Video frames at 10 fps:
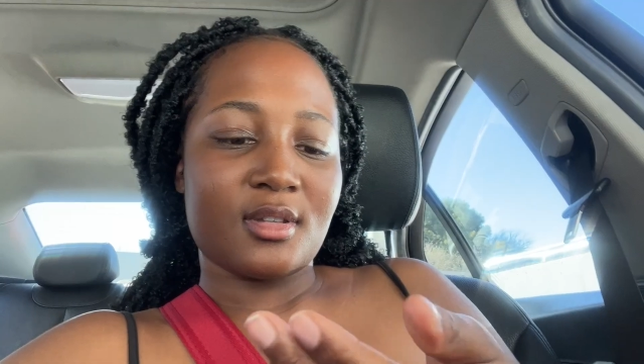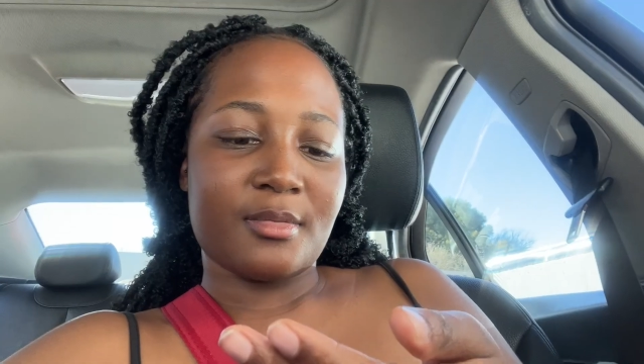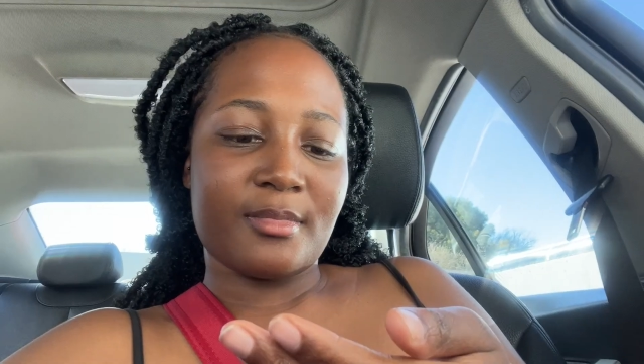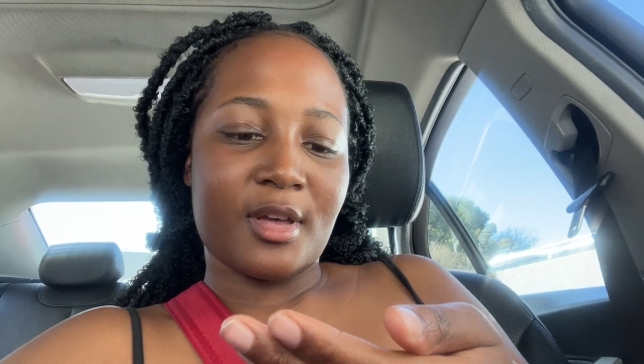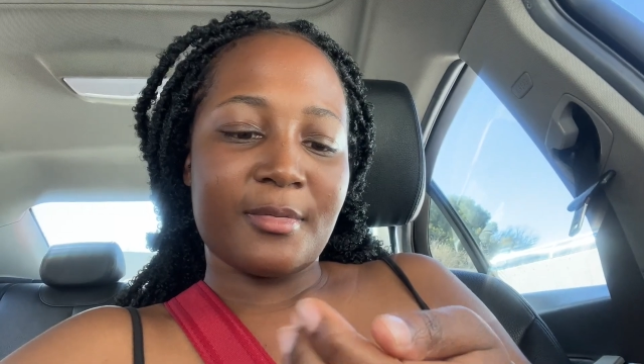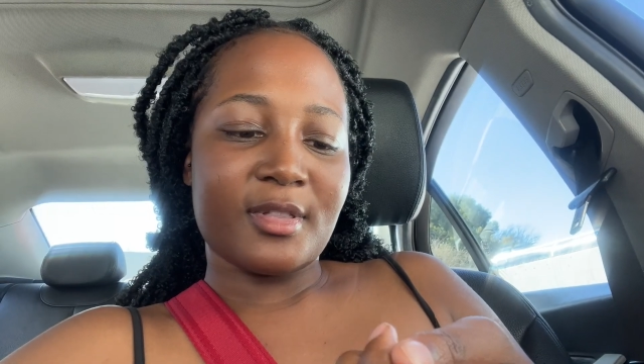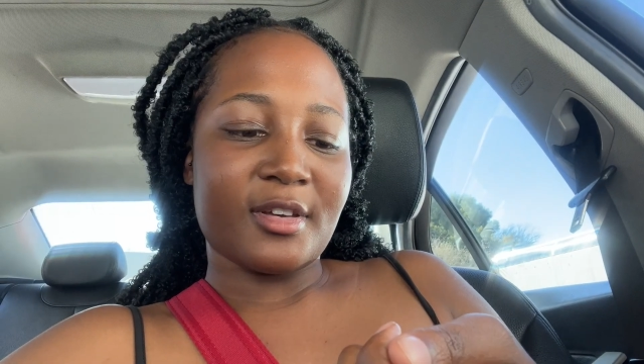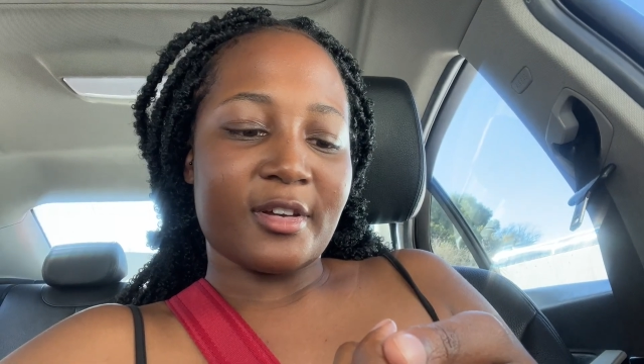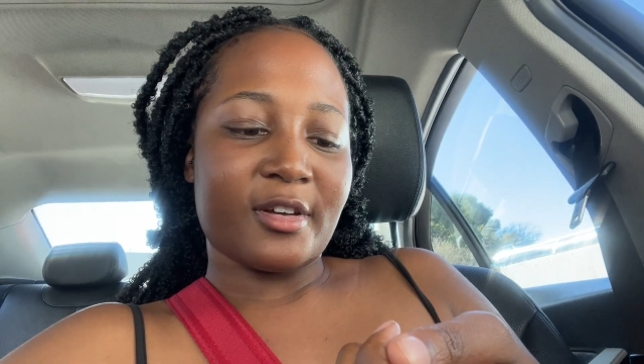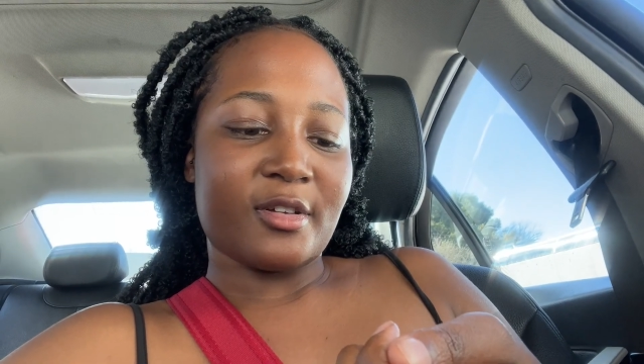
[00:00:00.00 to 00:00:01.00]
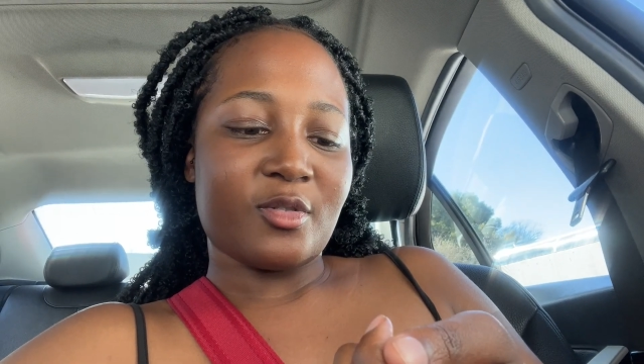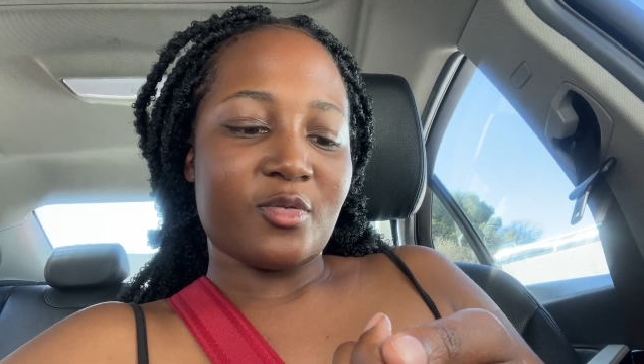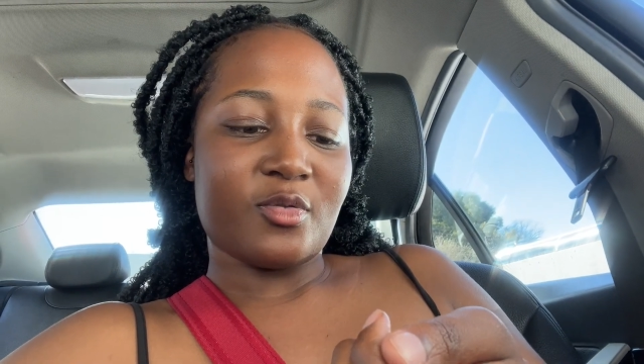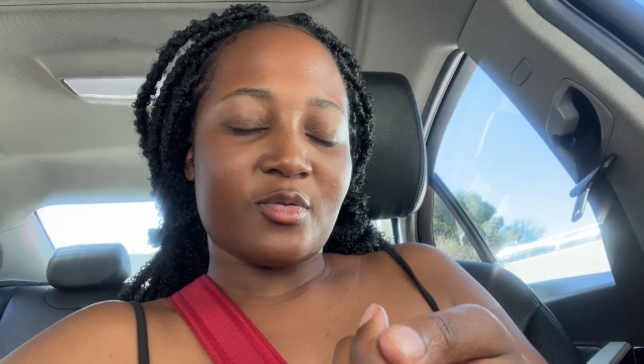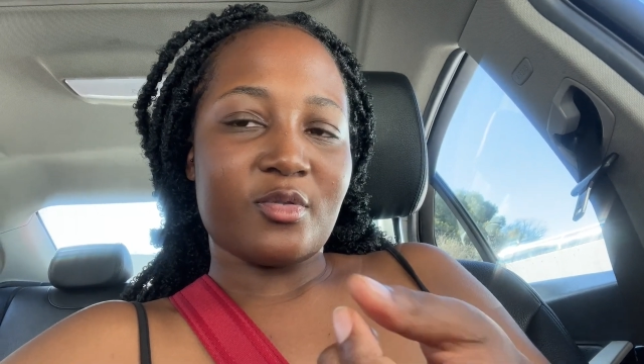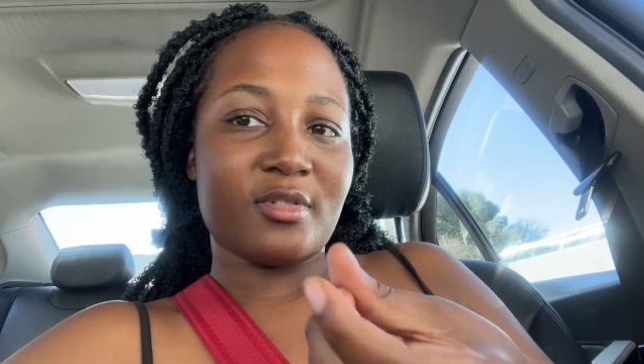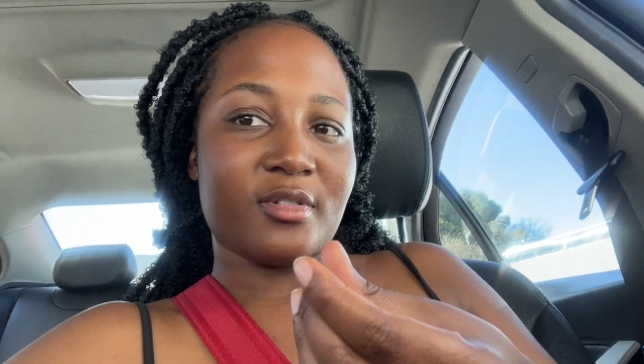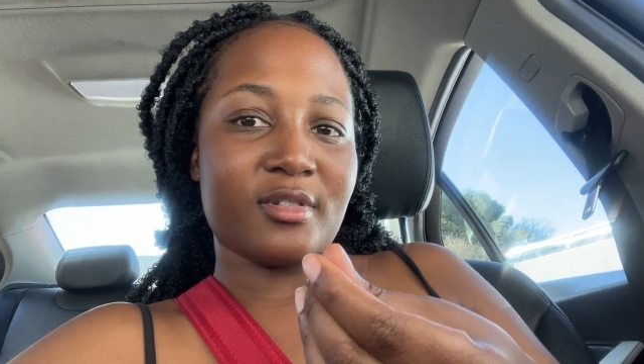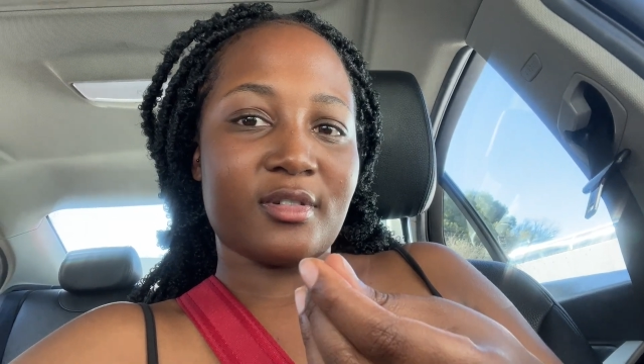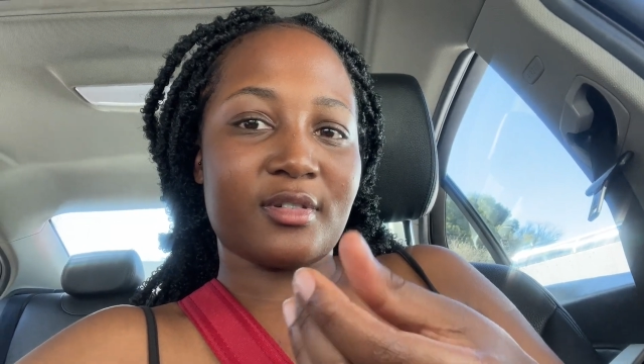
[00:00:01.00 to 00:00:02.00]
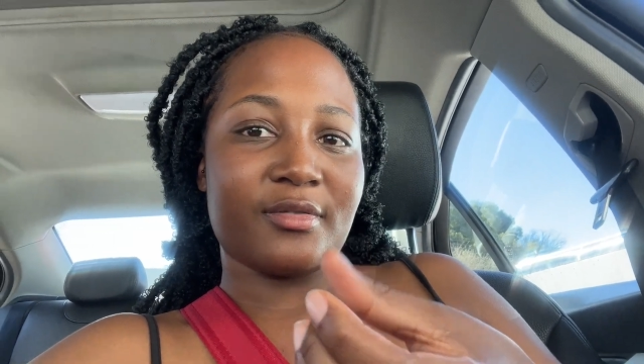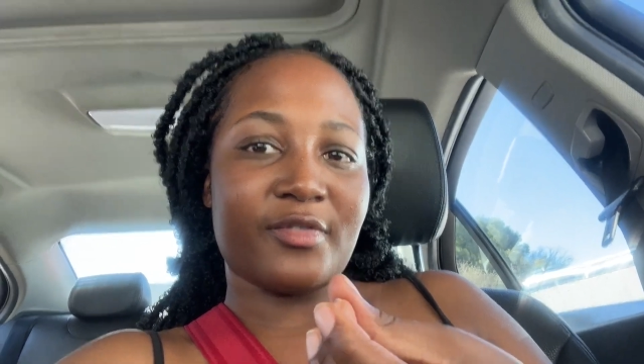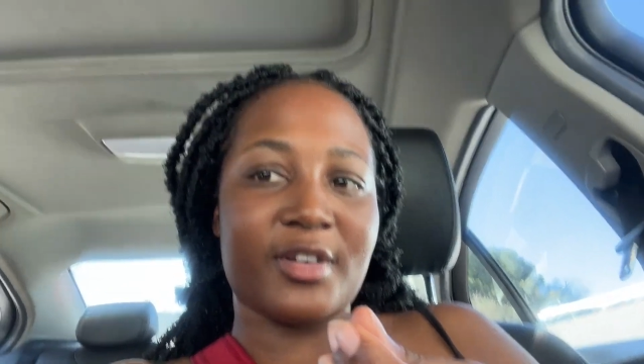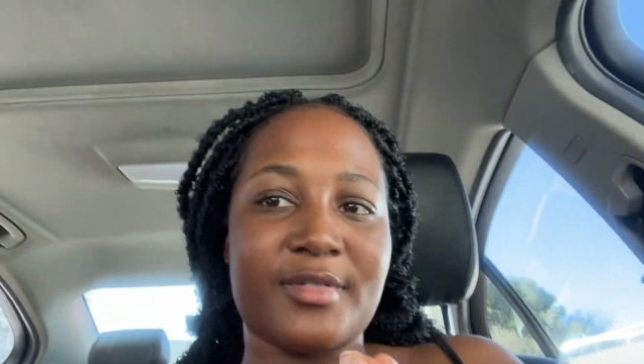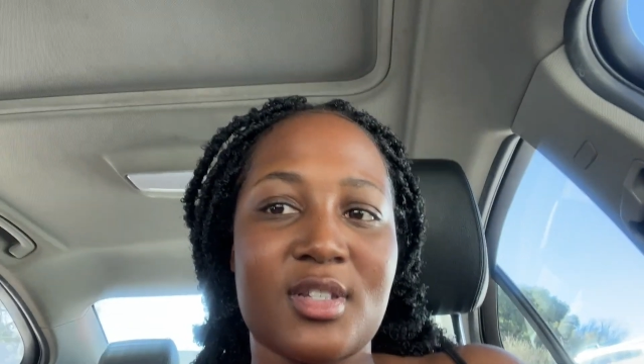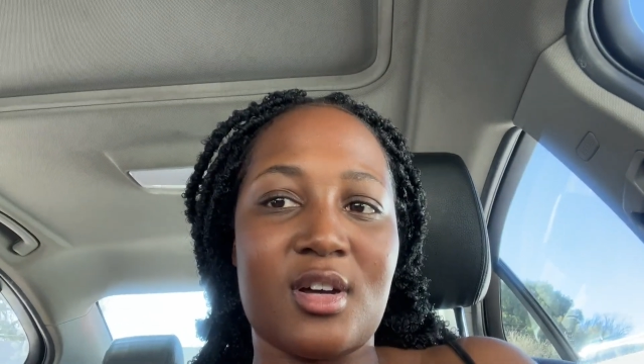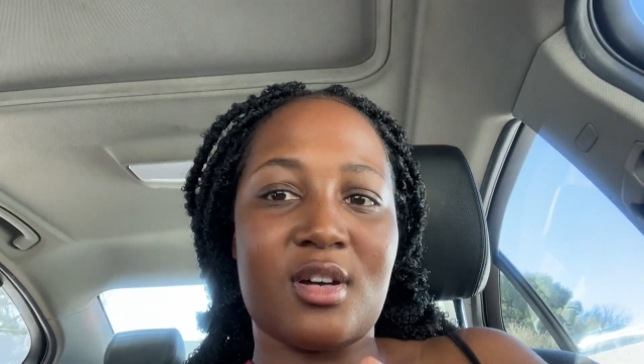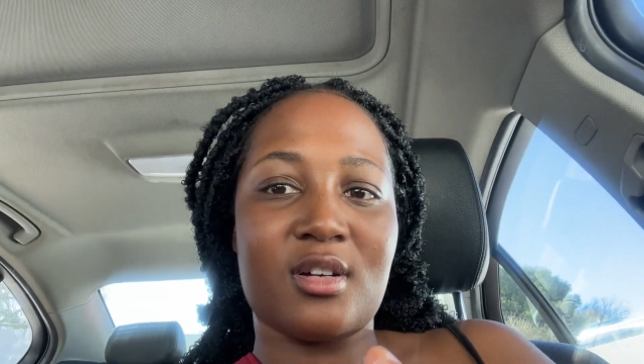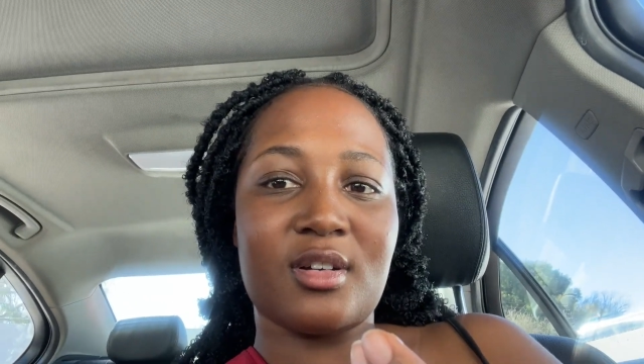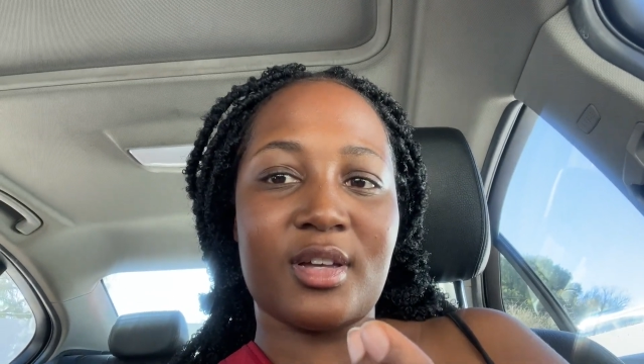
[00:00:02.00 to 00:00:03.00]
um, I'm in the car no, face car,